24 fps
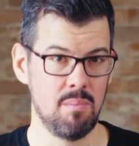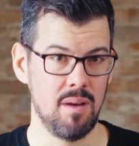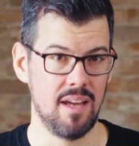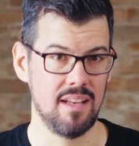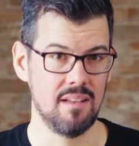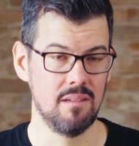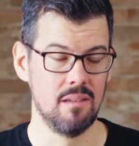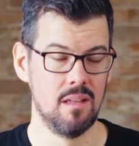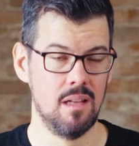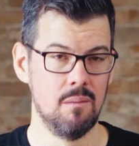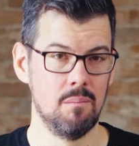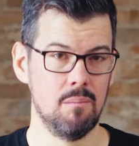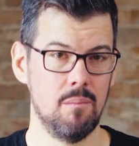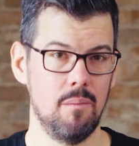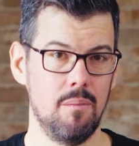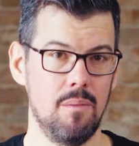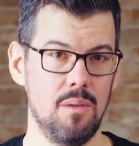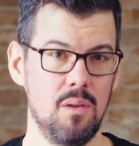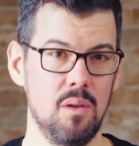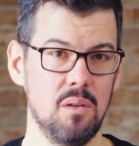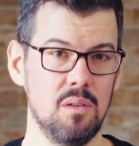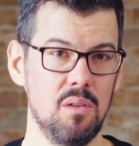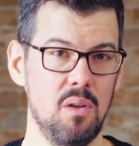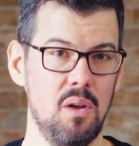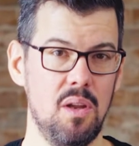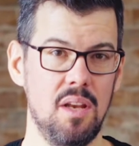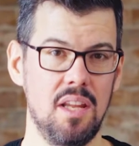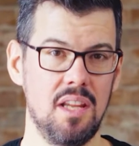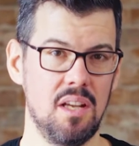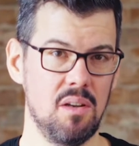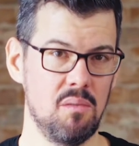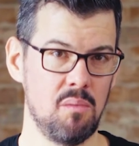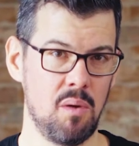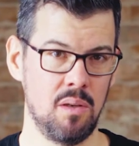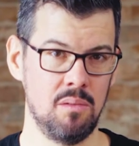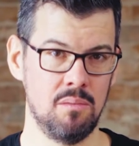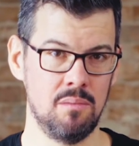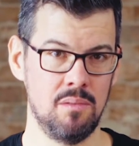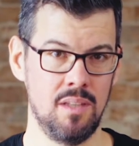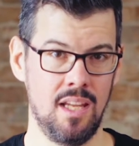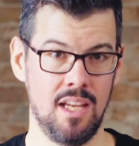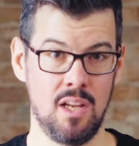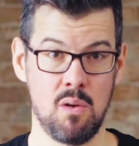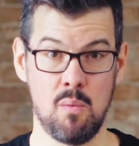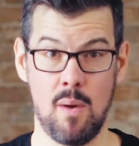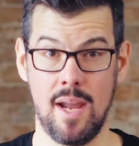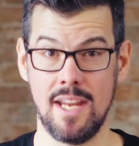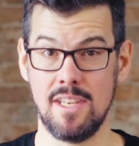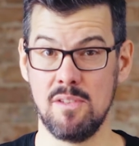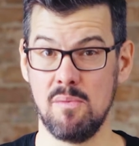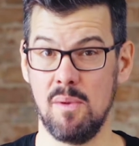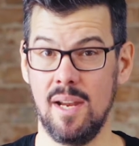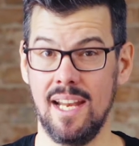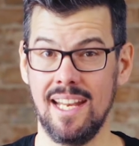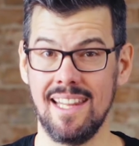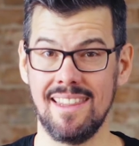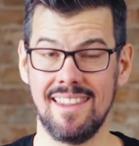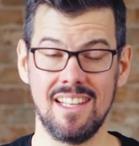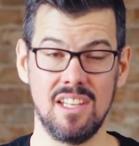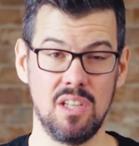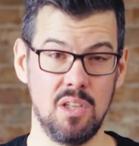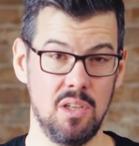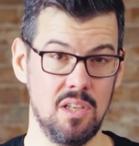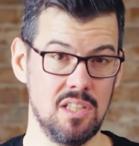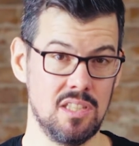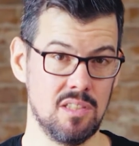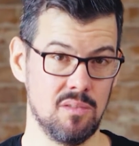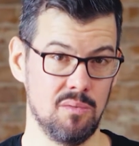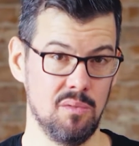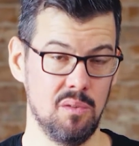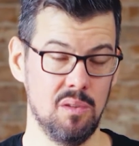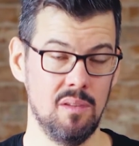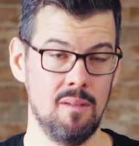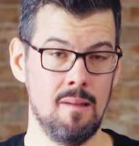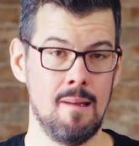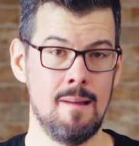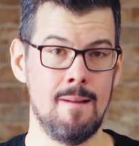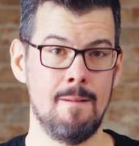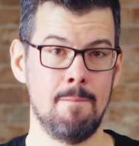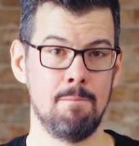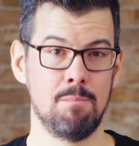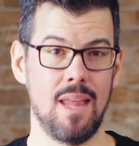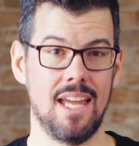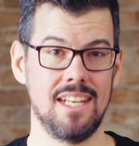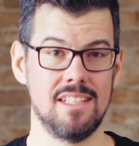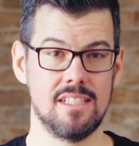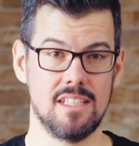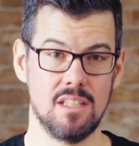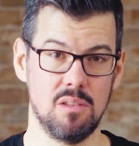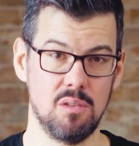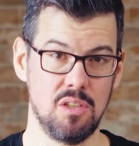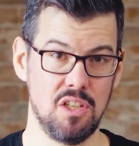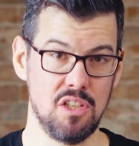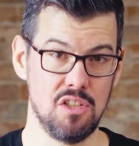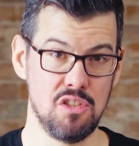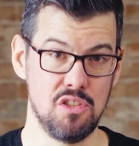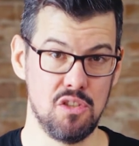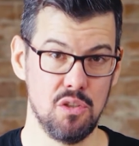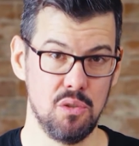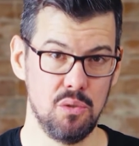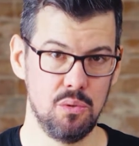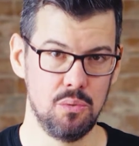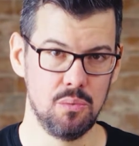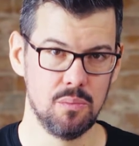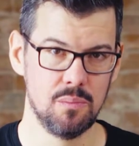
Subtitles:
but your learning won't equate to anything useful until you do.